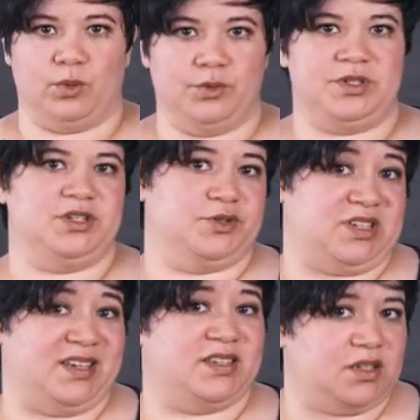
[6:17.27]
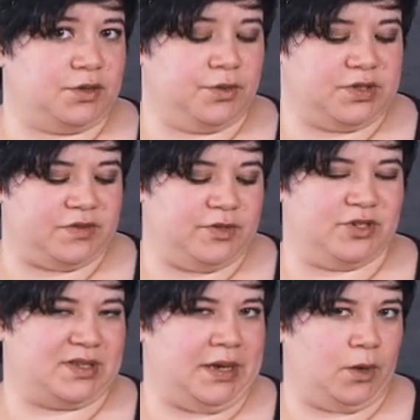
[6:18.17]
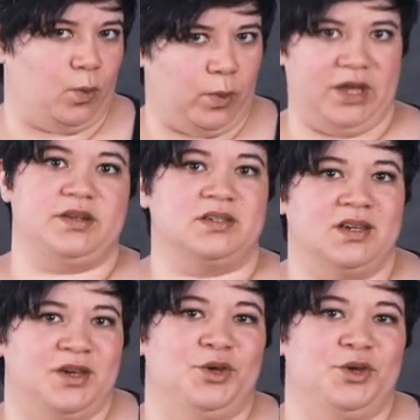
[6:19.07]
roastier tasting notes, if you just can't wait